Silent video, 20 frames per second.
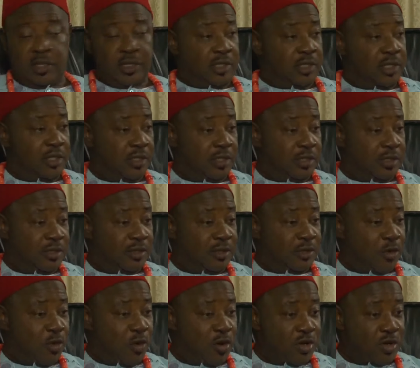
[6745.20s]
She's
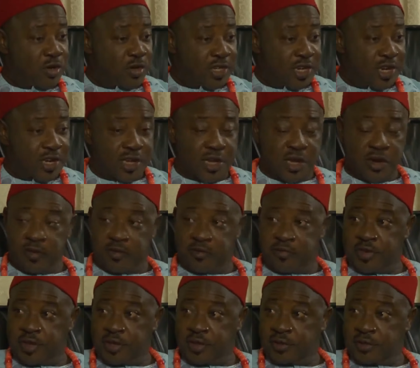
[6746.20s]
going to take care of
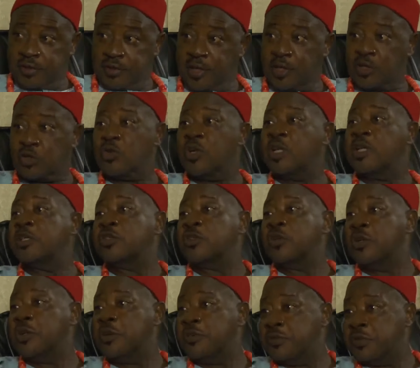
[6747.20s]
me as well as
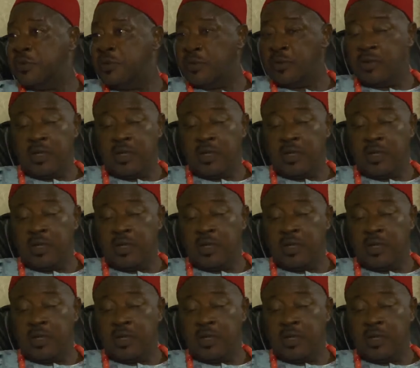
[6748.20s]
all of you